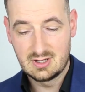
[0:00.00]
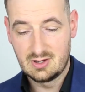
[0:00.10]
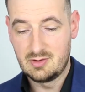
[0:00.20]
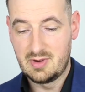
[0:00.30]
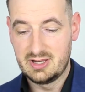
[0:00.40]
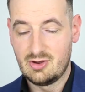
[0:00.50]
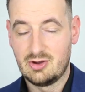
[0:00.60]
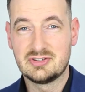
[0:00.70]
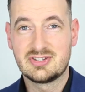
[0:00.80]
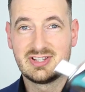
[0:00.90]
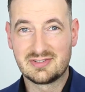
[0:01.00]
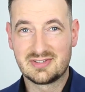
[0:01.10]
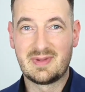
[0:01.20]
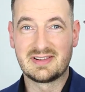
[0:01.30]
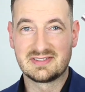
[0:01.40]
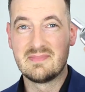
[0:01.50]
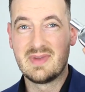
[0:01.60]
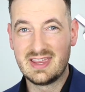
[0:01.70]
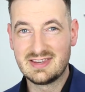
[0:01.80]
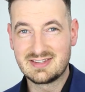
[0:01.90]
Oh my God, still smells
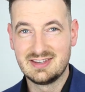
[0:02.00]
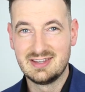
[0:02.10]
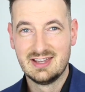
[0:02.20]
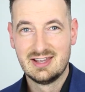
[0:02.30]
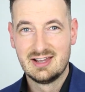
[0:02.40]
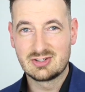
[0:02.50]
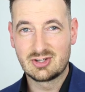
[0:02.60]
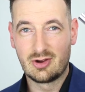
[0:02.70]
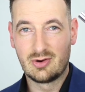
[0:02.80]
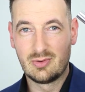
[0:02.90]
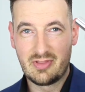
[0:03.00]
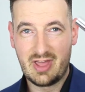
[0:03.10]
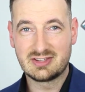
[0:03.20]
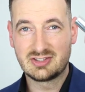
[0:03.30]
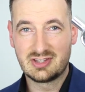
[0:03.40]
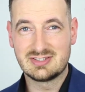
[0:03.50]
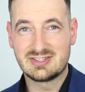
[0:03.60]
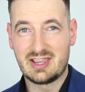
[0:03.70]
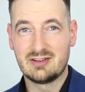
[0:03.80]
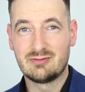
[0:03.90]
amazing. So that's the
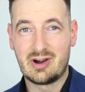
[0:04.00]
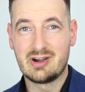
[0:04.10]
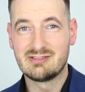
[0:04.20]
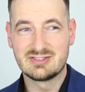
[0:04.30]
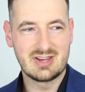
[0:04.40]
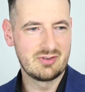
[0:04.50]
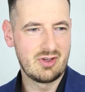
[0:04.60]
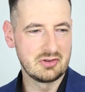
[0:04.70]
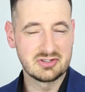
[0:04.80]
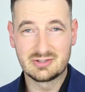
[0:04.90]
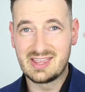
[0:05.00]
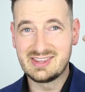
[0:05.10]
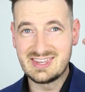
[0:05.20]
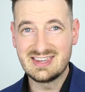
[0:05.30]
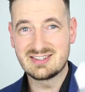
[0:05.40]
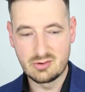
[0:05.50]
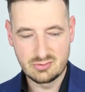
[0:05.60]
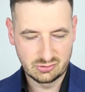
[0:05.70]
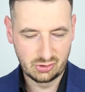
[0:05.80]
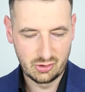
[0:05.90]
second fragrance I've got. So that these are
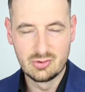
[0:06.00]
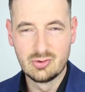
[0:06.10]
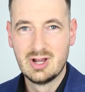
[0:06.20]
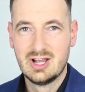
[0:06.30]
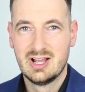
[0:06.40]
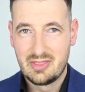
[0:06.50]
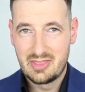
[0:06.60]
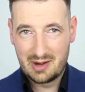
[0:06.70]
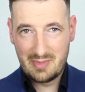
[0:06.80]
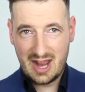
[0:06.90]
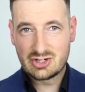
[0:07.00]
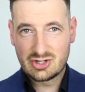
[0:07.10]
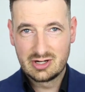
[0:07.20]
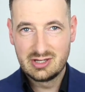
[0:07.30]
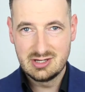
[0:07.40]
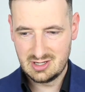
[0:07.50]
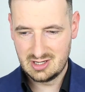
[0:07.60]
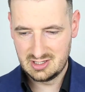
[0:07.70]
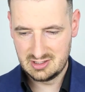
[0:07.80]
those two that I'm actually